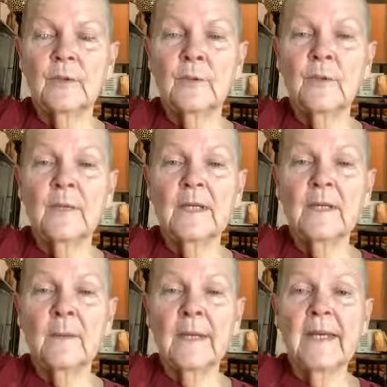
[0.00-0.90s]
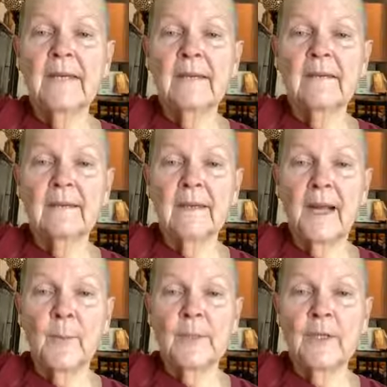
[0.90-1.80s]
You would be amazed at
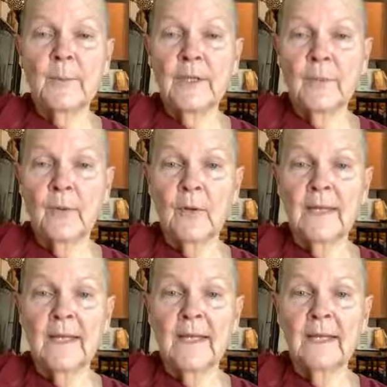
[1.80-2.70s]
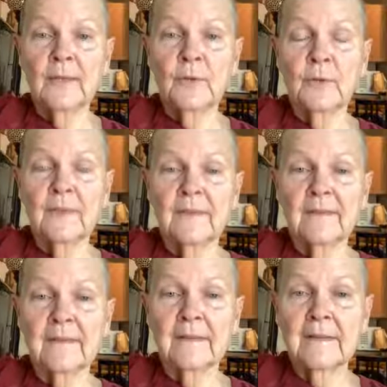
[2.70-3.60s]
how many people cannot do
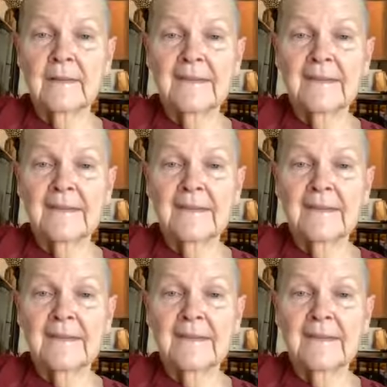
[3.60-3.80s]
this.